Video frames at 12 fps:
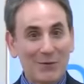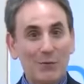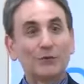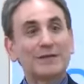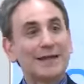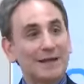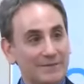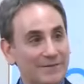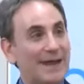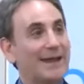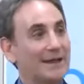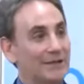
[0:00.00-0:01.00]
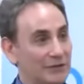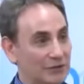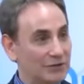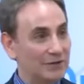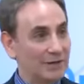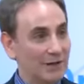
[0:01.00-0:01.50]
will take
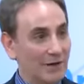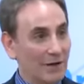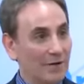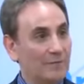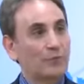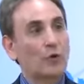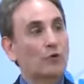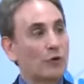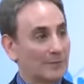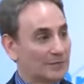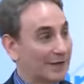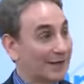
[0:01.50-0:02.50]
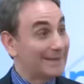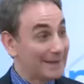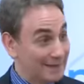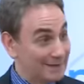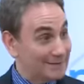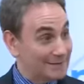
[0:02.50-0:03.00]
advantage of programs
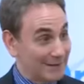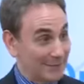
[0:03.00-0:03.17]
these.